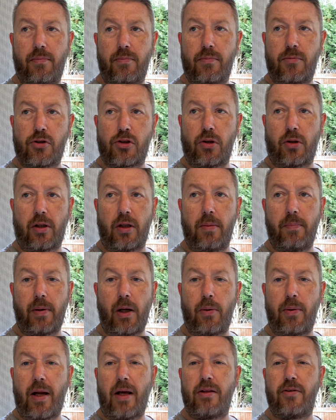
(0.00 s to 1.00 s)
sucking and
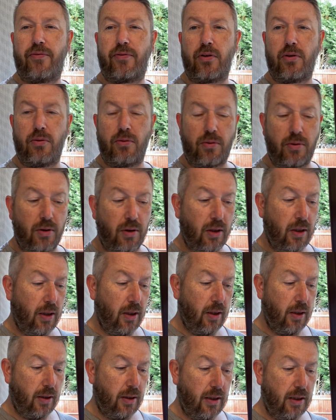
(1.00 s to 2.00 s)
blowing out the food,
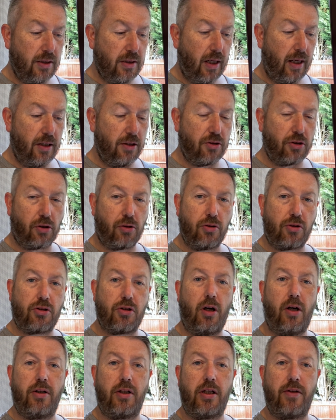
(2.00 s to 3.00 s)
he's saying it's a good
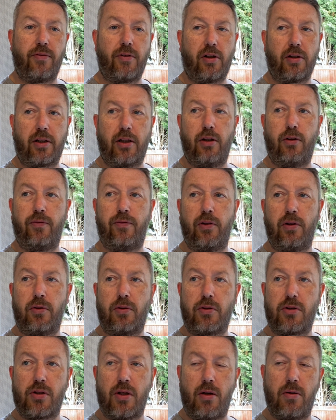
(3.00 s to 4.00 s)
sign that you've got gill
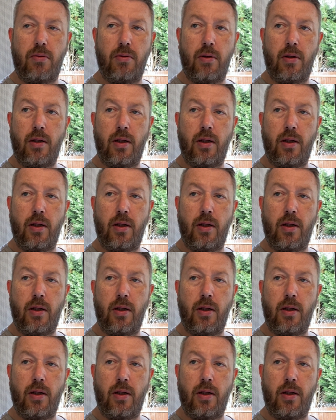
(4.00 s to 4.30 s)
flukes. So